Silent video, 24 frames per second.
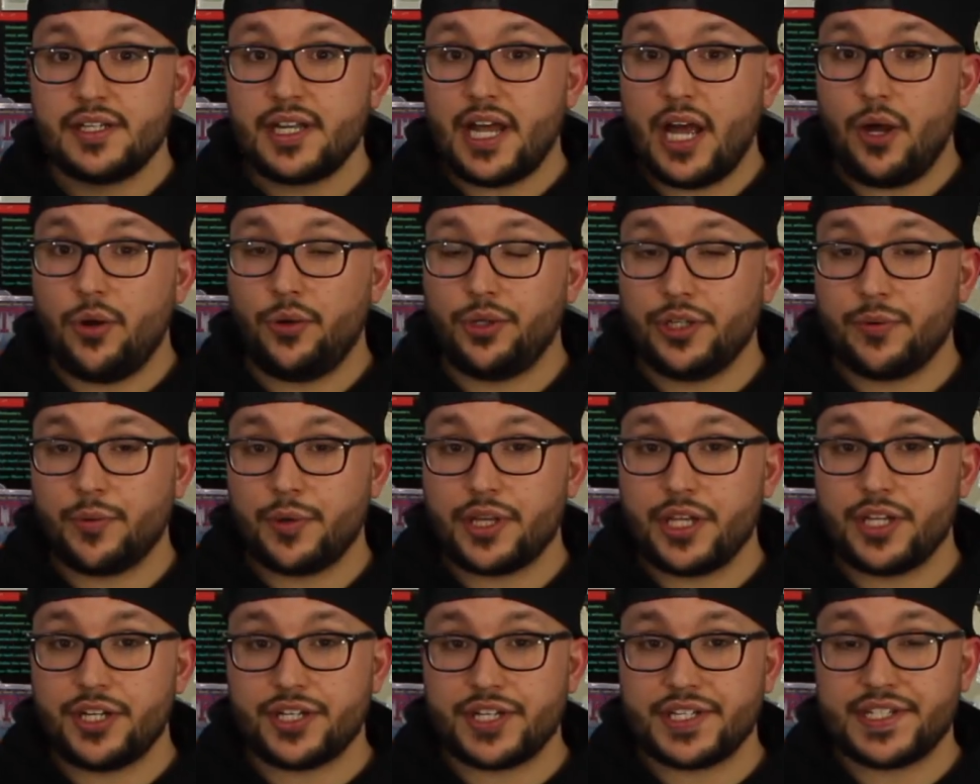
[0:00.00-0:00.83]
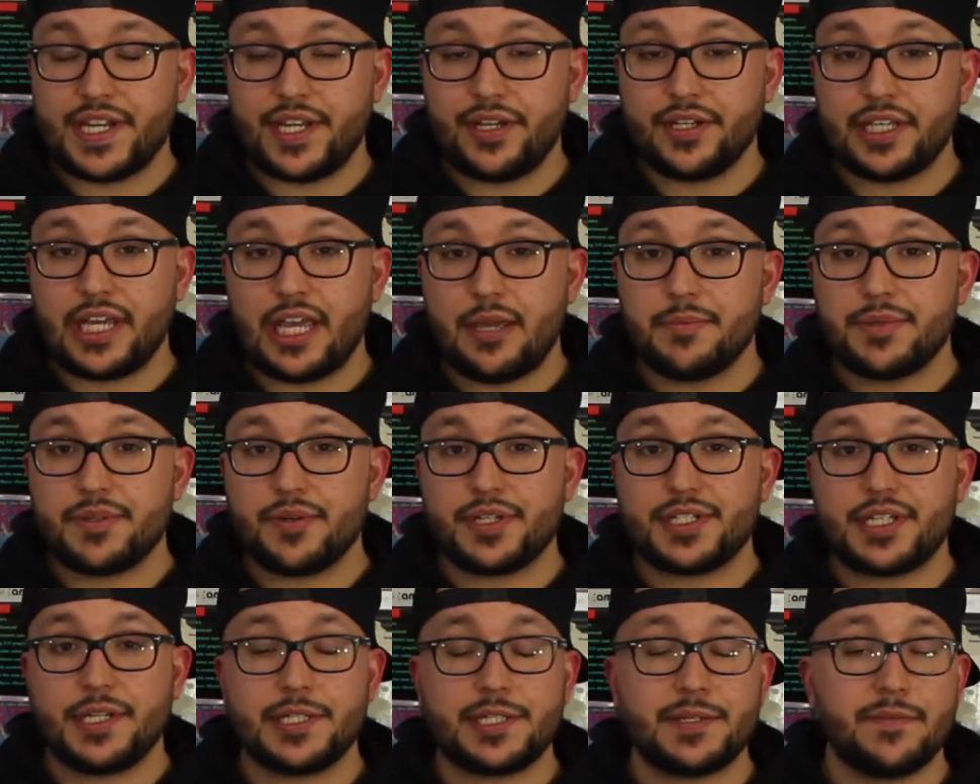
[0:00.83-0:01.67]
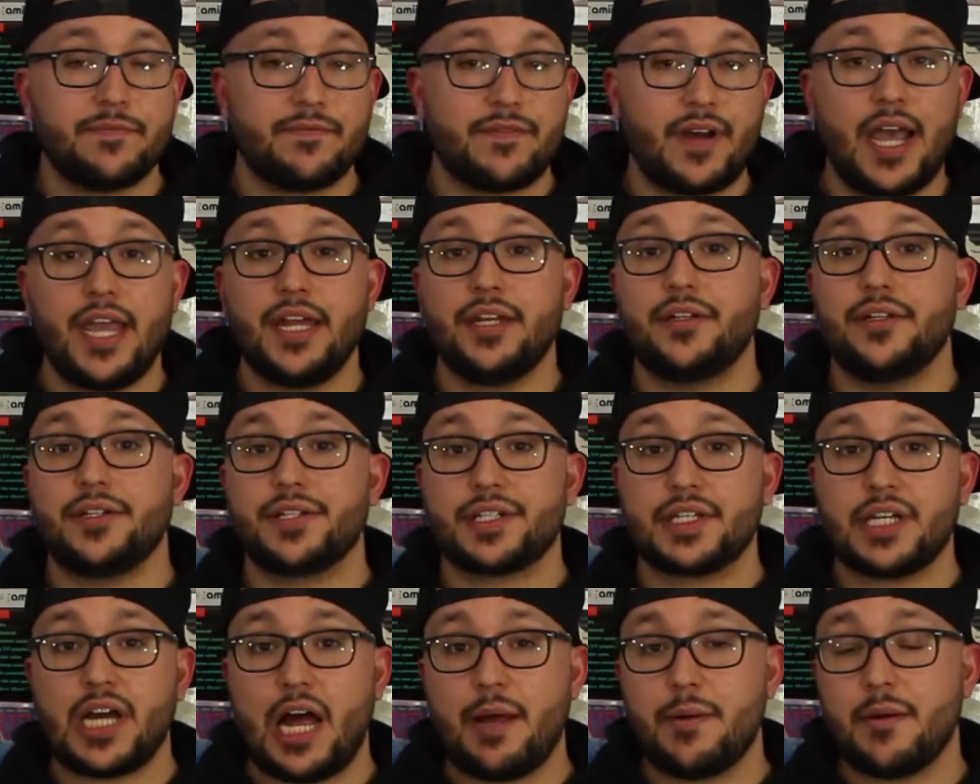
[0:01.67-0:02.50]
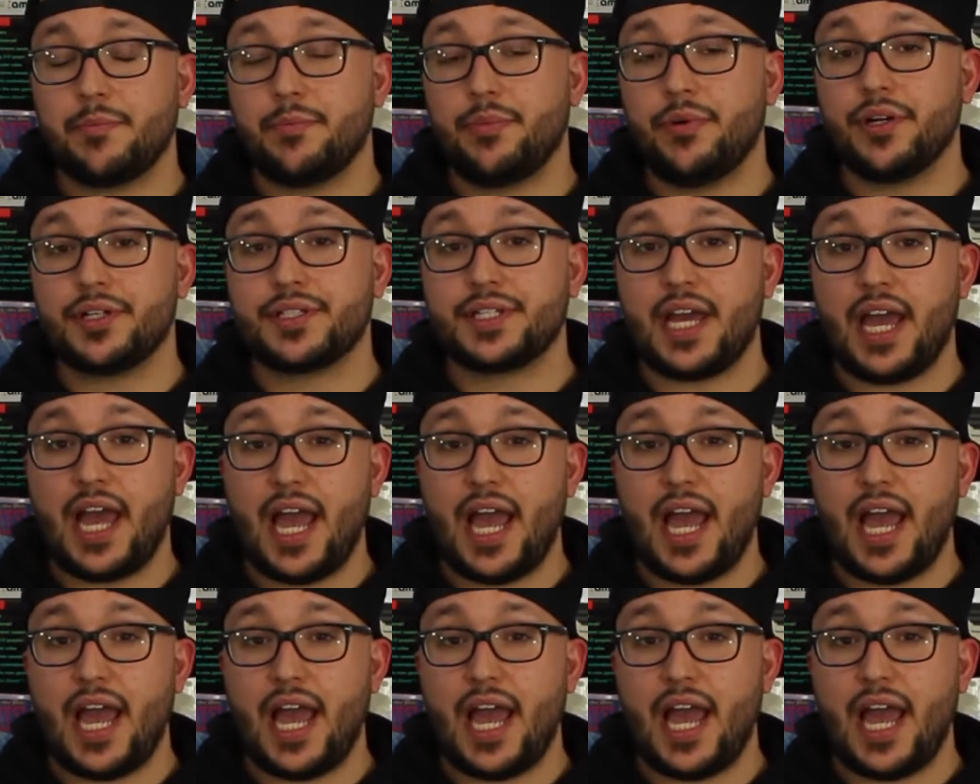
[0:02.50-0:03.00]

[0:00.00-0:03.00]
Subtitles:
Not only were they just selling games, they were selling some vinyls, comic books,